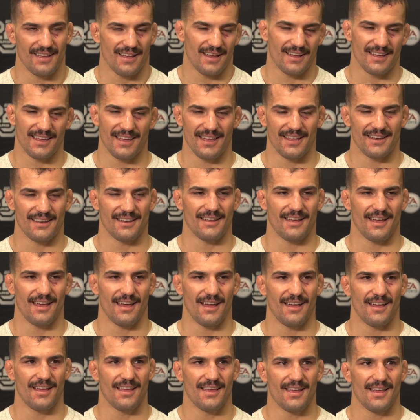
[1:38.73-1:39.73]
again,
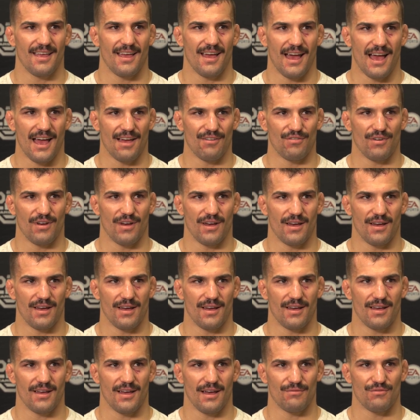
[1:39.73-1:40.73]

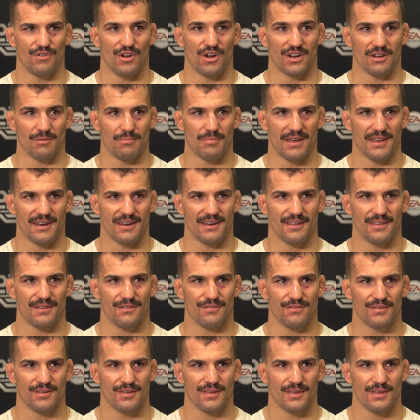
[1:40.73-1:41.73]
I'm very
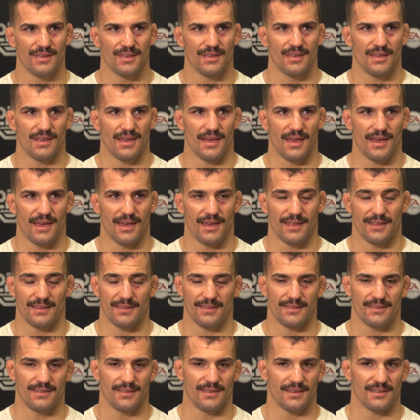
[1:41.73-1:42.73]
competitive,
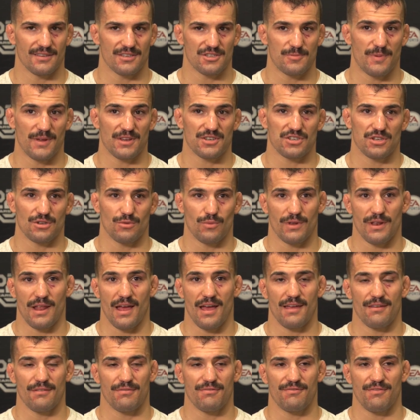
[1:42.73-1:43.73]
and especially when
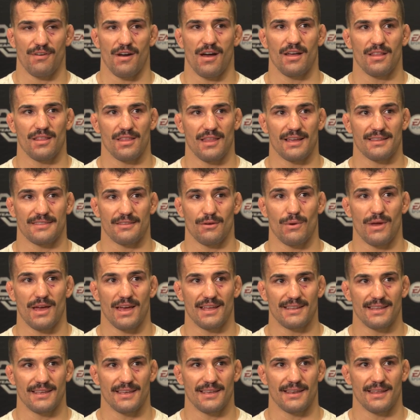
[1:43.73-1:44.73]
I fought like the way
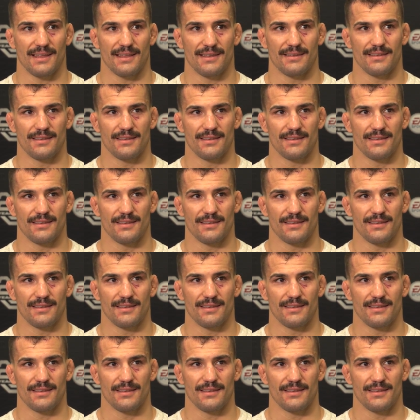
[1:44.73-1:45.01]
I did